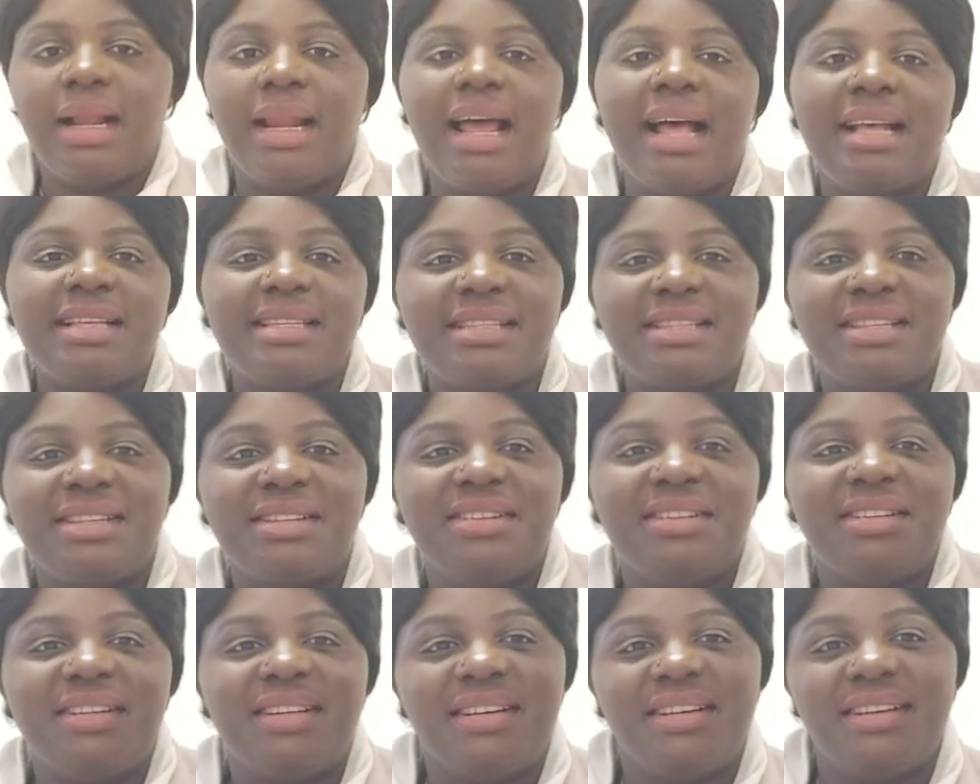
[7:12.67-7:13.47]
glass
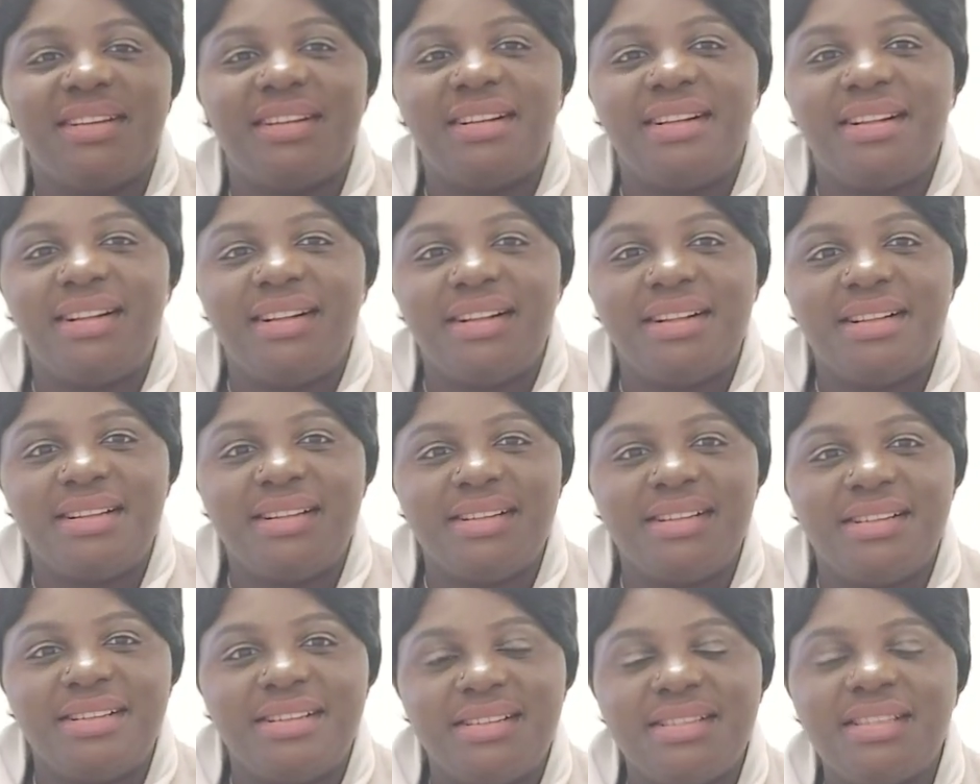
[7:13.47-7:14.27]

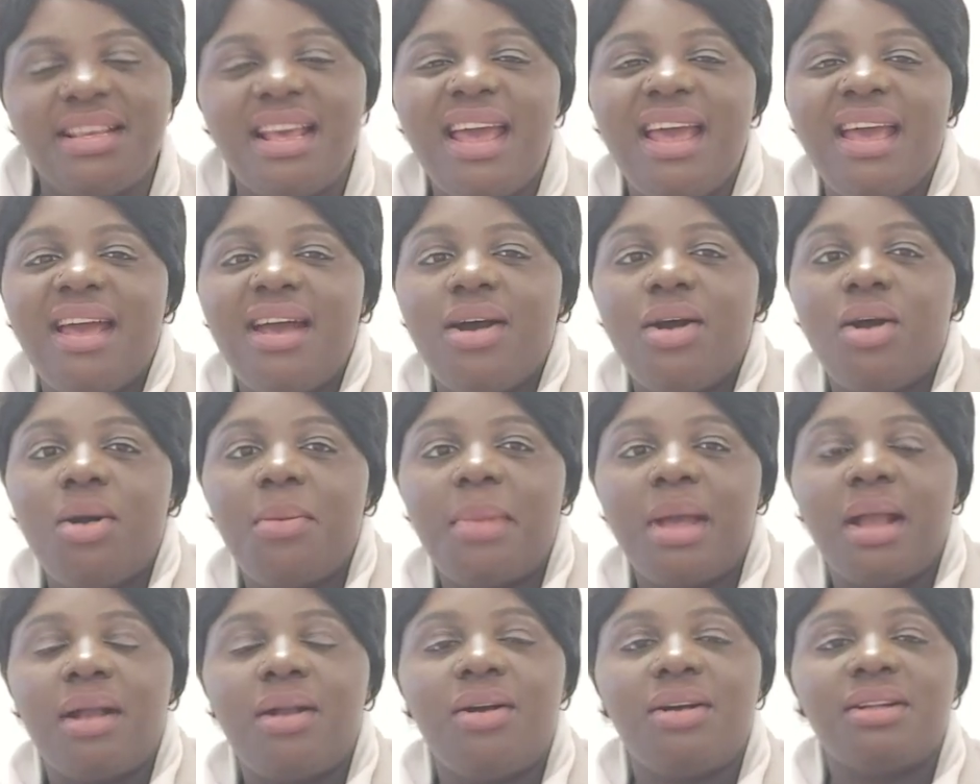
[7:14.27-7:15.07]
noodles oh
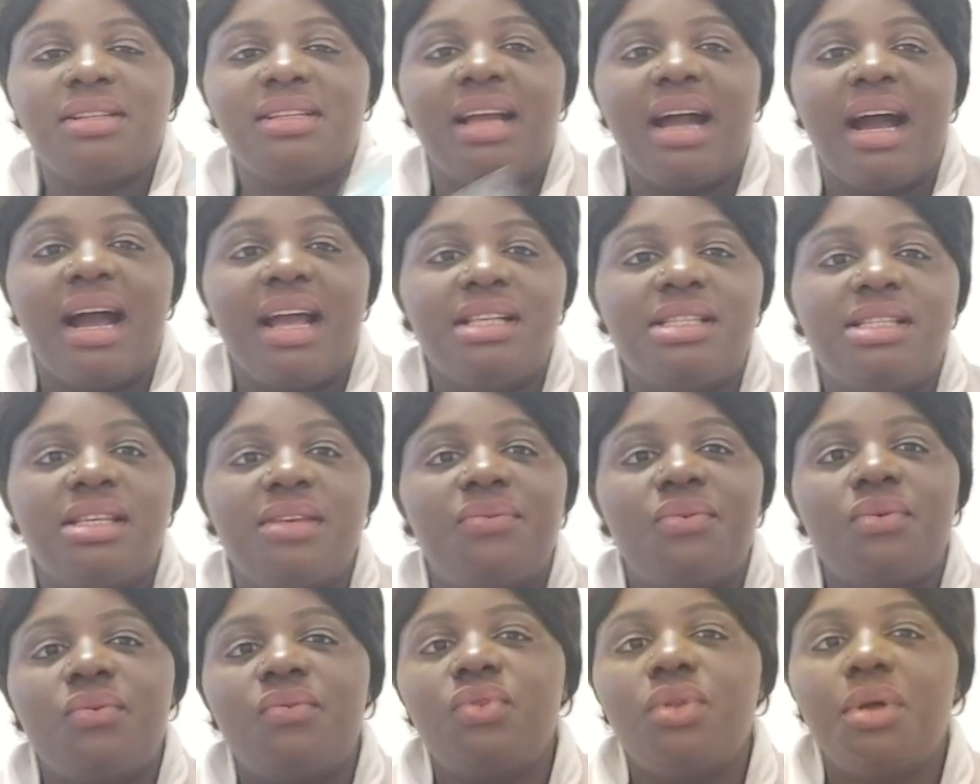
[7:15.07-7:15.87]
my god guys
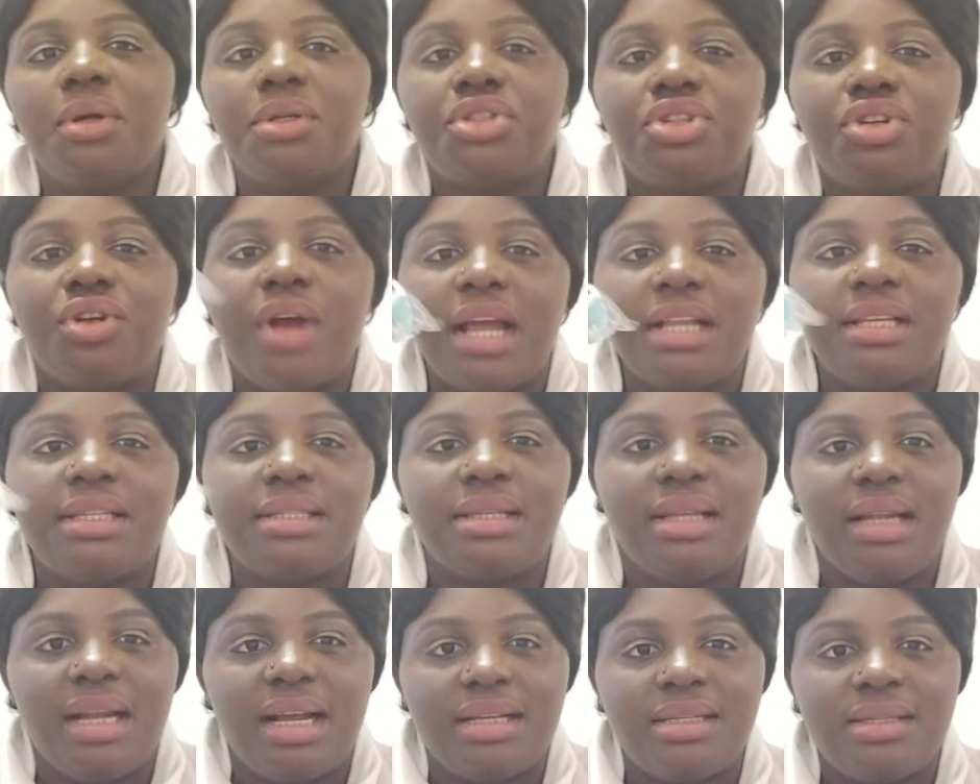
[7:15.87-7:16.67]
if you've not tried
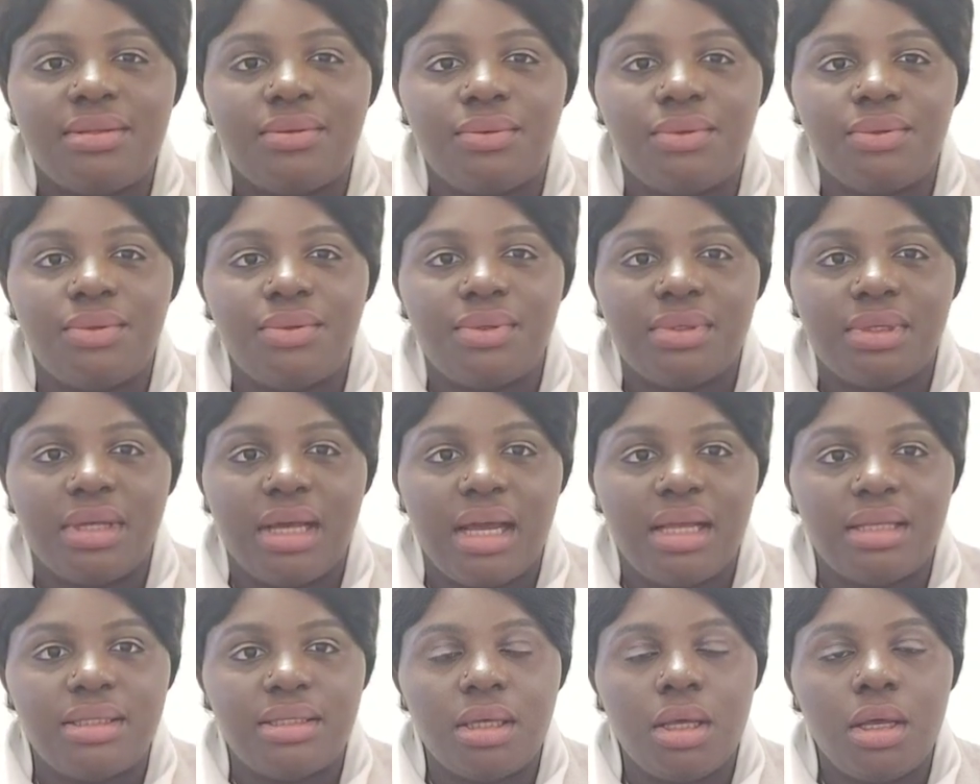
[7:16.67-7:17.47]
these glass noodles
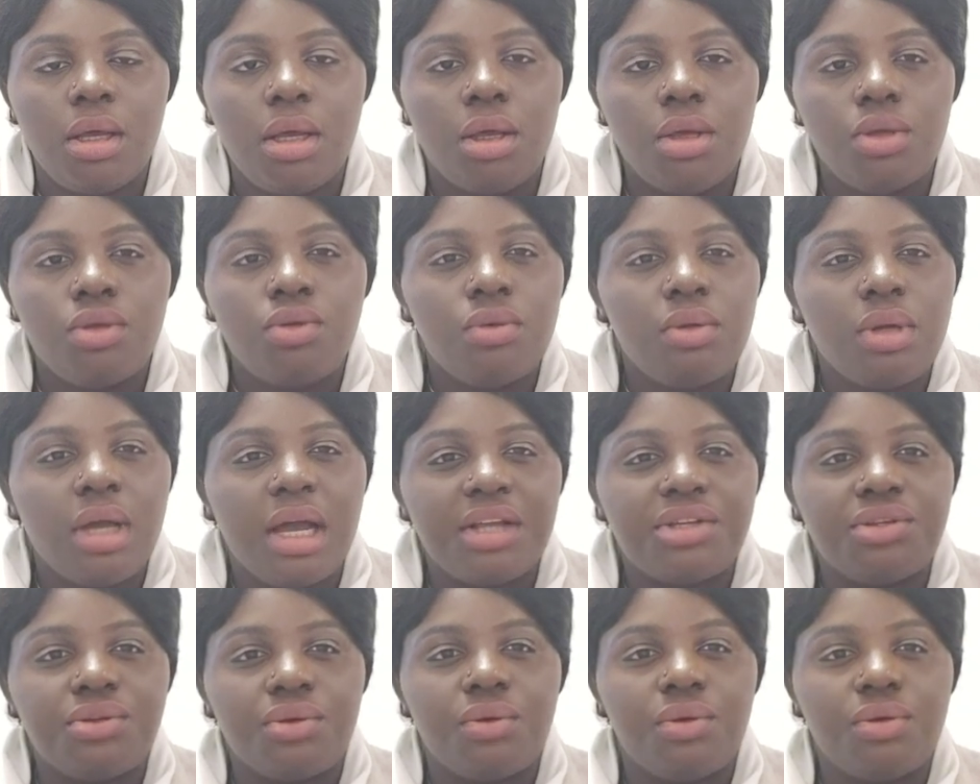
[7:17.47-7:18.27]
guys you
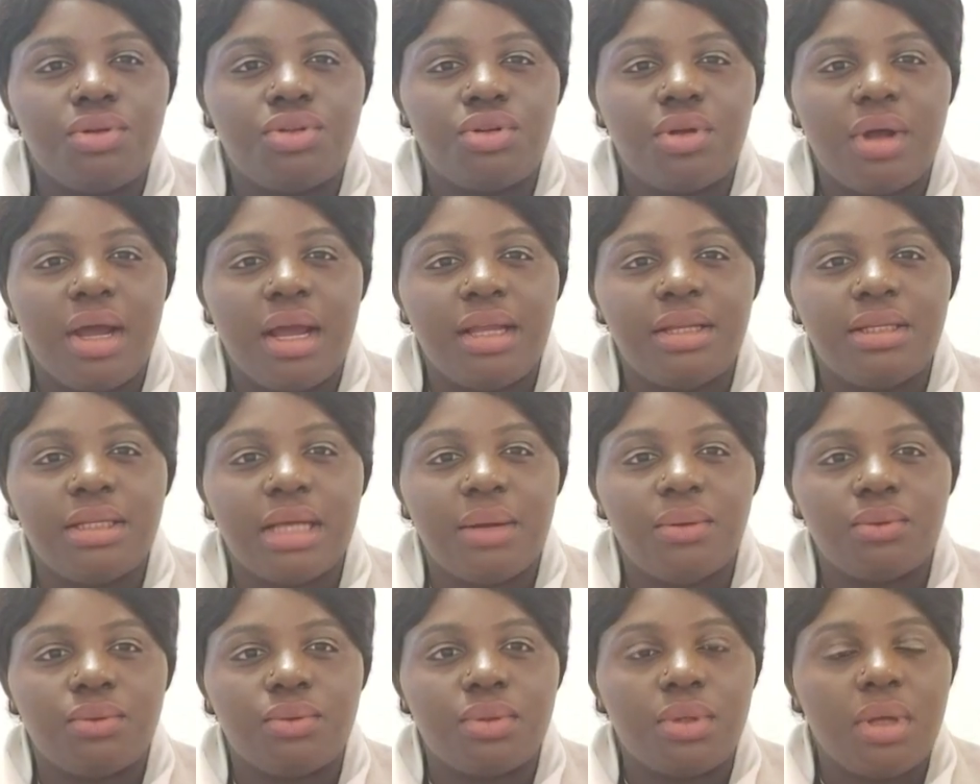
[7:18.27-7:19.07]
guys should go try it
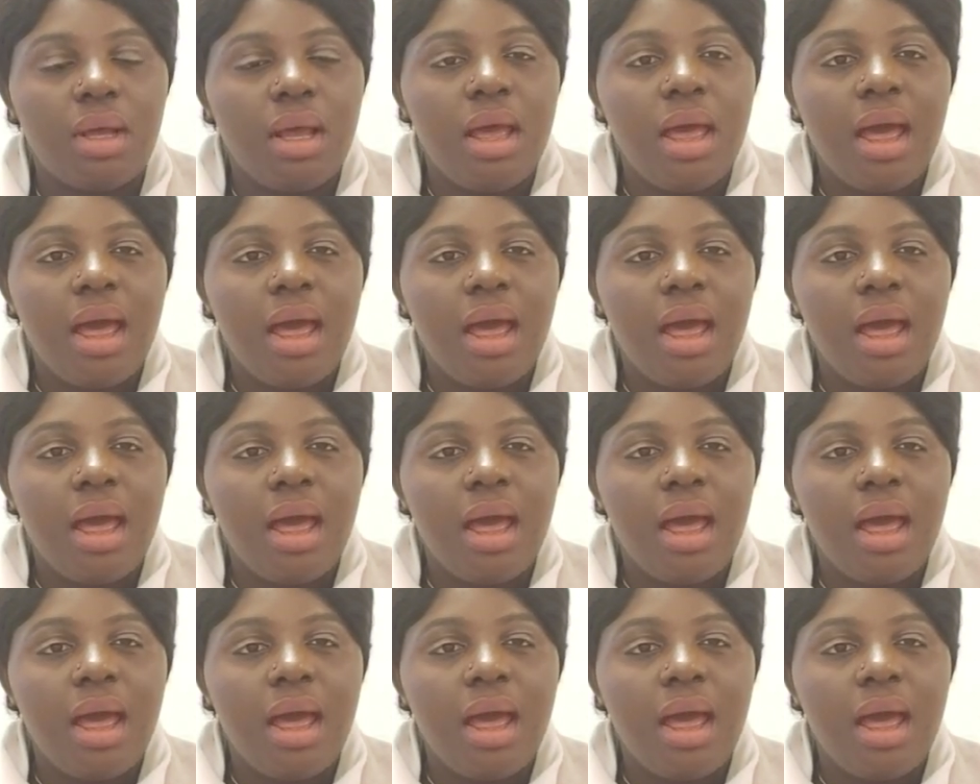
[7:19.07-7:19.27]
out